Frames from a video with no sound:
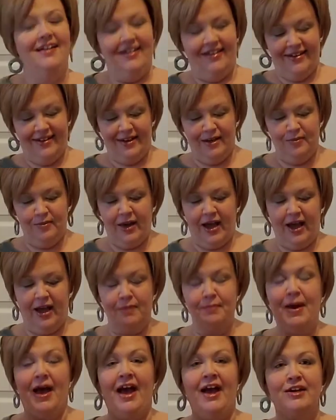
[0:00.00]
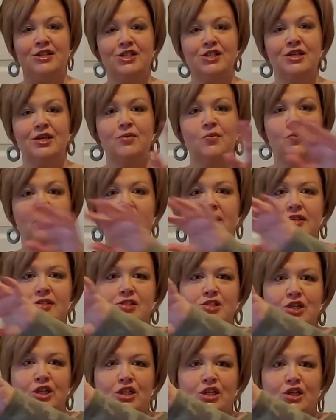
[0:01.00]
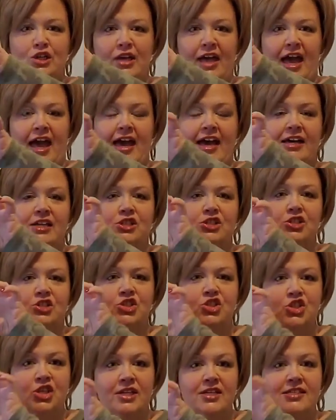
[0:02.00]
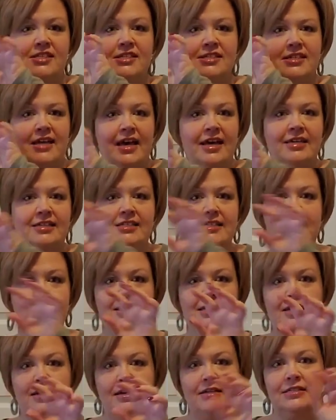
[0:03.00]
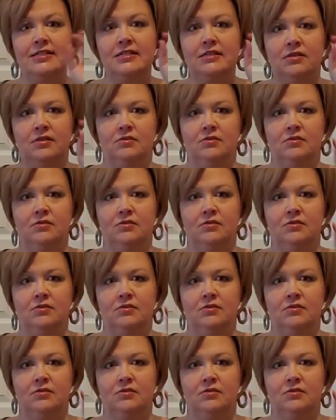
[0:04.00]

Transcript: I'm actually want us to look at Genesis 18, 19,